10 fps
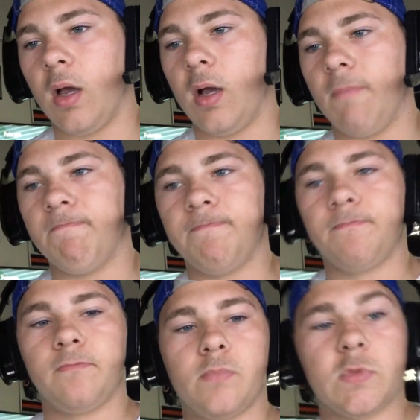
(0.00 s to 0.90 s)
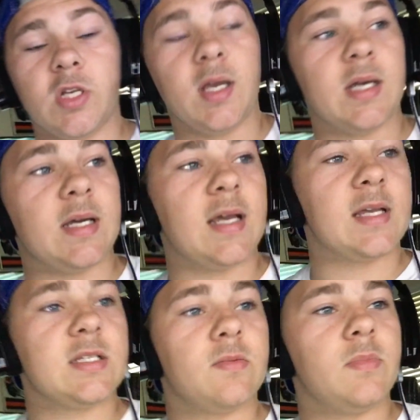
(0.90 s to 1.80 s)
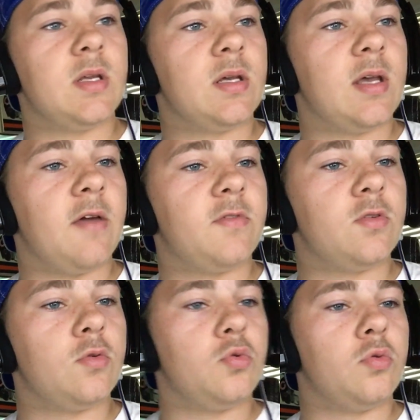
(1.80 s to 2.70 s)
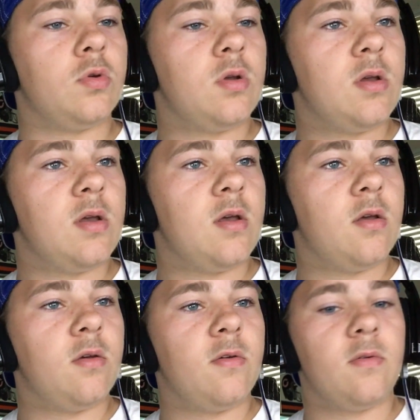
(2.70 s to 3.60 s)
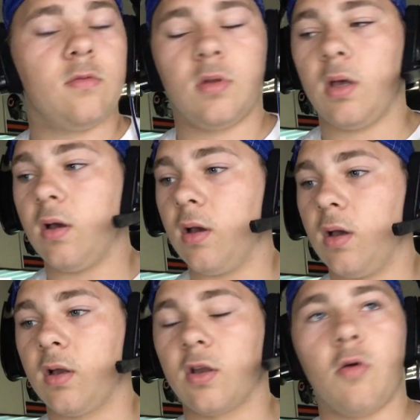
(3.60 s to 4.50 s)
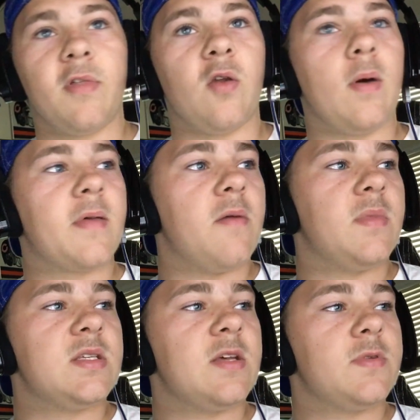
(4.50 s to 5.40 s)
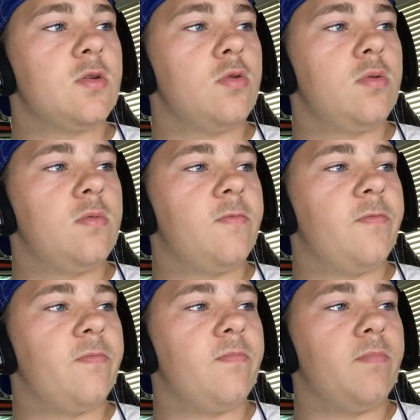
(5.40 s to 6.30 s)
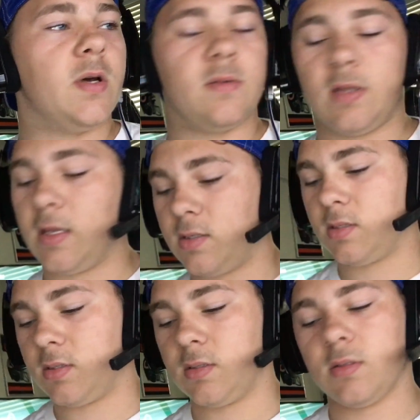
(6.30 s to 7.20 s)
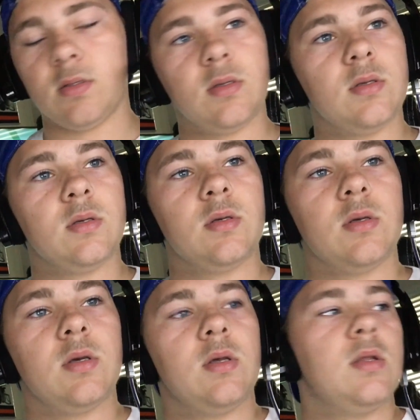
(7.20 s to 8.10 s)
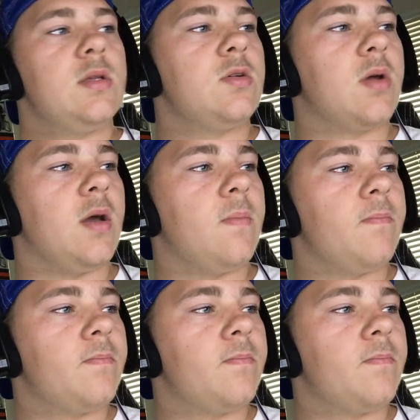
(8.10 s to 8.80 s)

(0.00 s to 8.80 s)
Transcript: Um, so yeah, I guess I'm gonna have to uh, go without a webcam this episode, but that's that's okay.